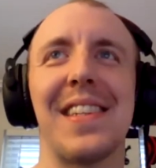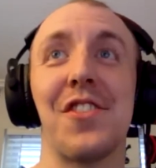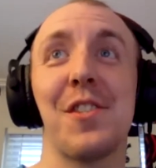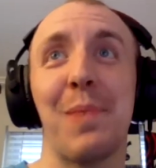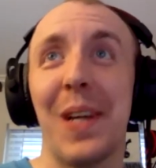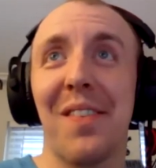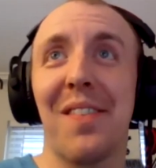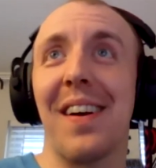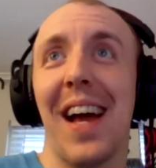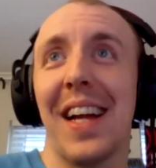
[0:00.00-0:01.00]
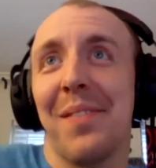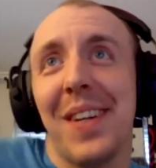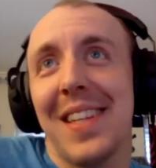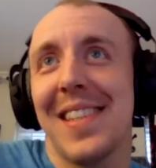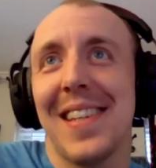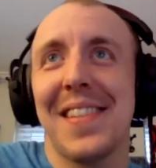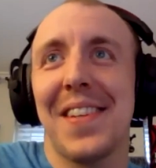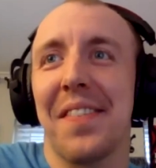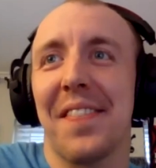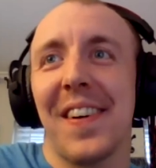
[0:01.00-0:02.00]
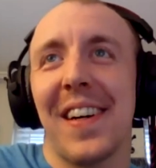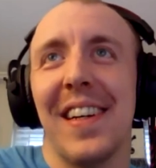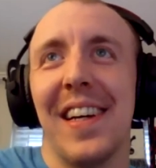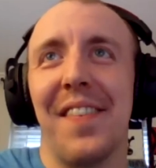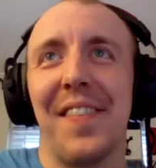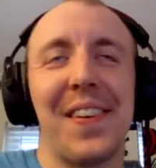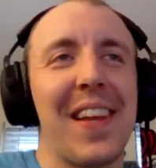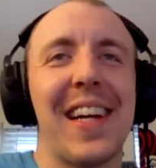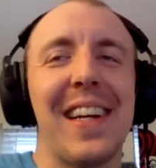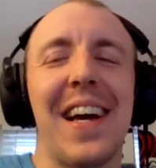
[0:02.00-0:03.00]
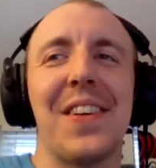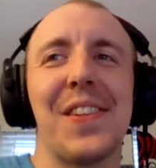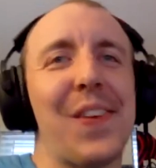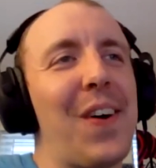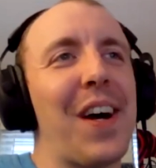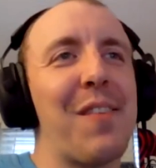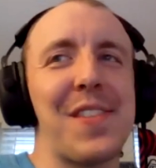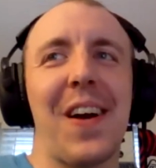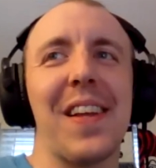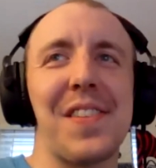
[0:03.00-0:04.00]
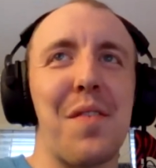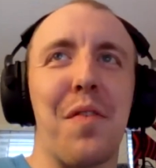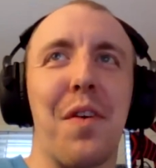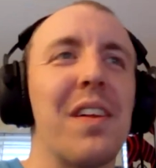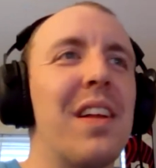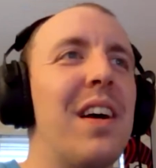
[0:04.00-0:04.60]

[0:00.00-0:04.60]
It should just be over 90 minutes and it's over. If you're laying down too long, I'm sorry, that's your fault.